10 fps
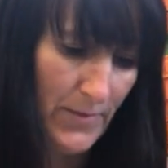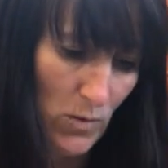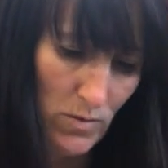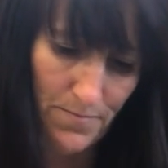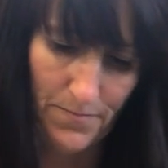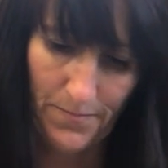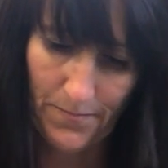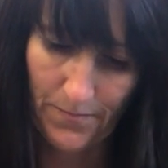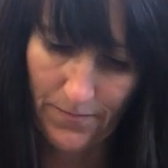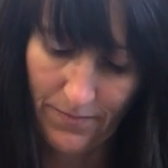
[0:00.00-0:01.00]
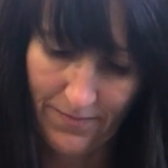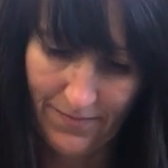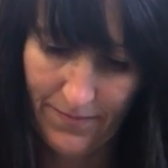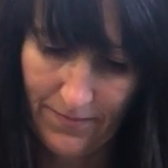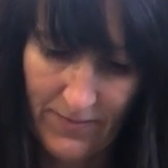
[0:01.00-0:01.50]
Whoop
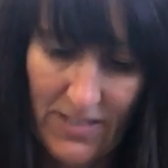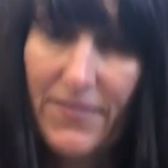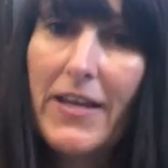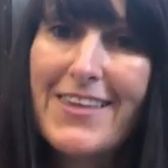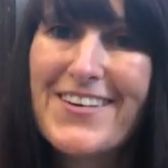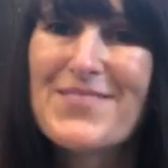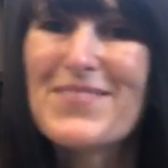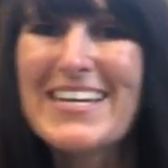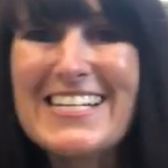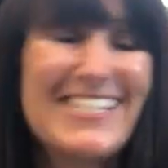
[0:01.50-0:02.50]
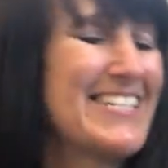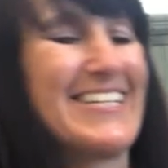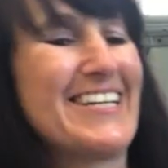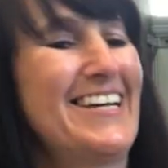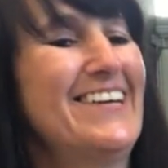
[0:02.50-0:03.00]
find the right page.
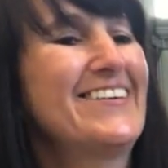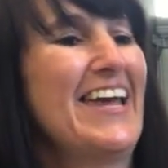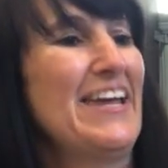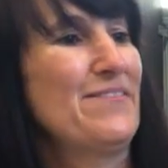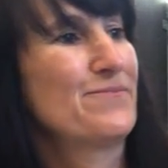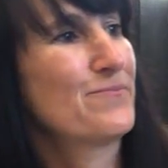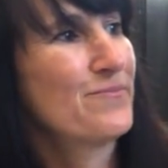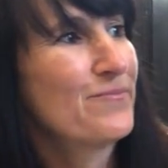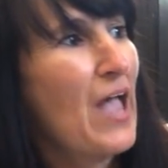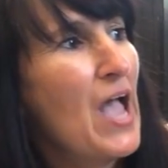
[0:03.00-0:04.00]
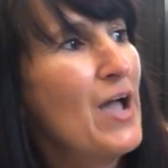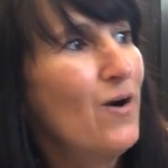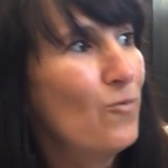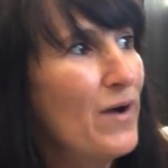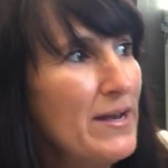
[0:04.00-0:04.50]
Okay.
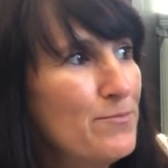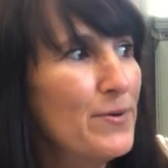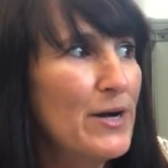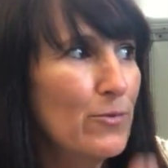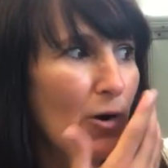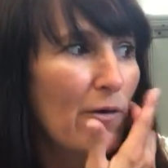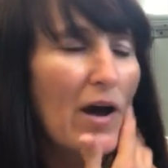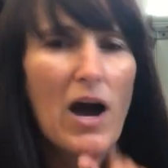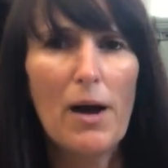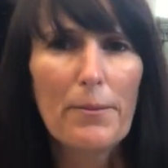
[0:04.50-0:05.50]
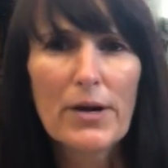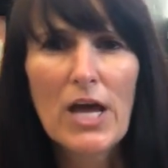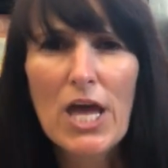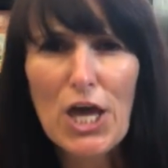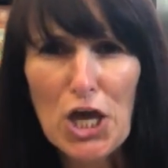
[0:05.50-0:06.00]
When Bird woke up,
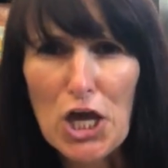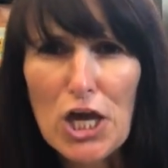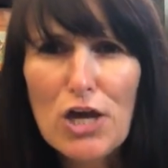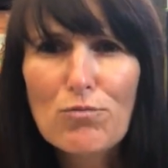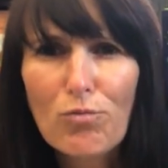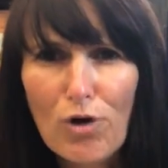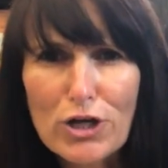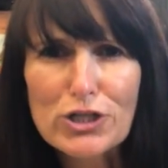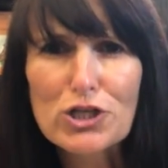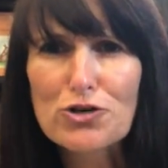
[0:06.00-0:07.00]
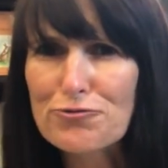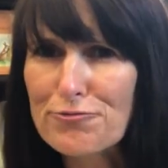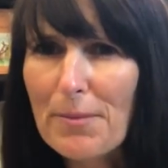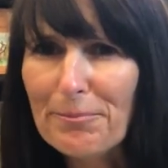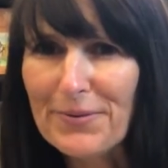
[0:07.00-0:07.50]
he was
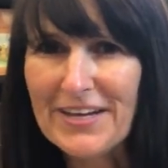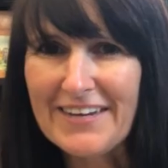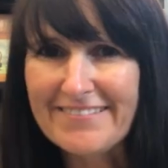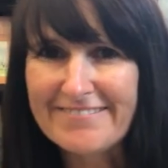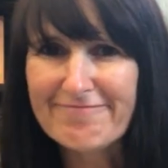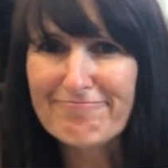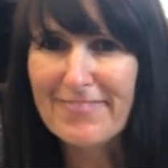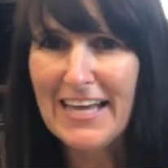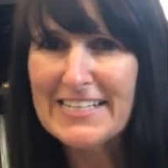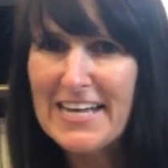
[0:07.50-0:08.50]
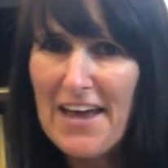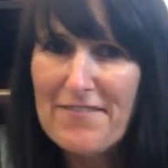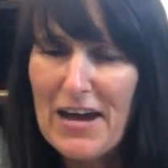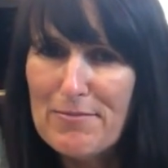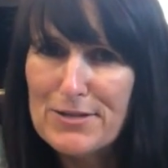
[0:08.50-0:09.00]
grumpy. Has that
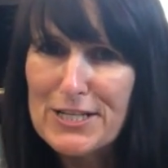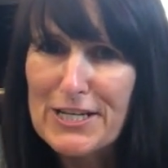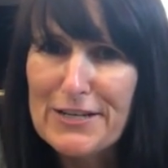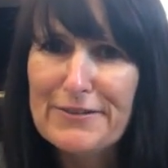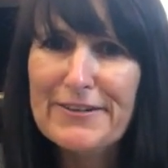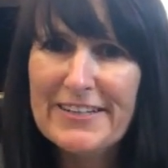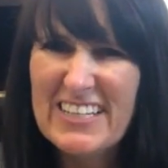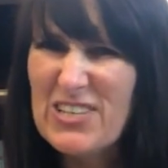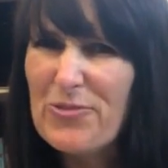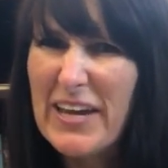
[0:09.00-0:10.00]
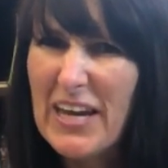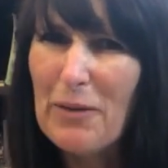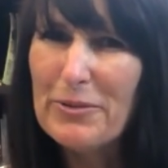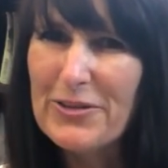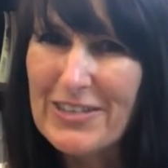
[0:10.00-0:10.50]
ever happened to you? You wake
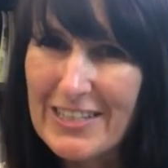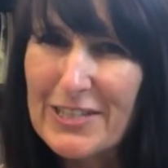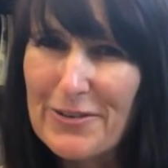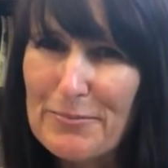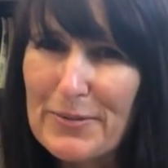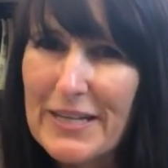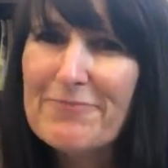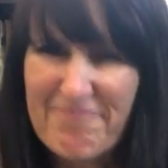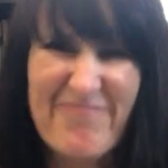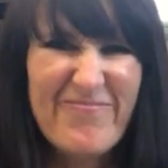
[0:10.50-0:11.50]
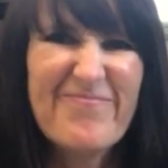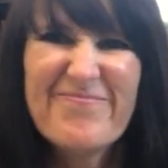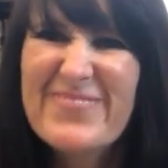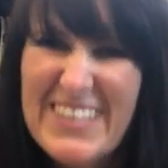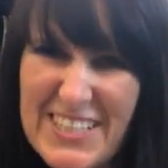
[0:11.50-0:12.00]
up and you're a little grumpy?
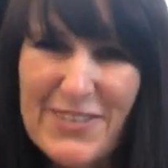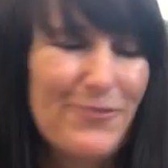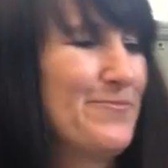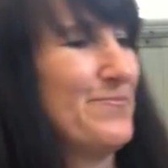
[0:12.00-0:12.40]
Me too.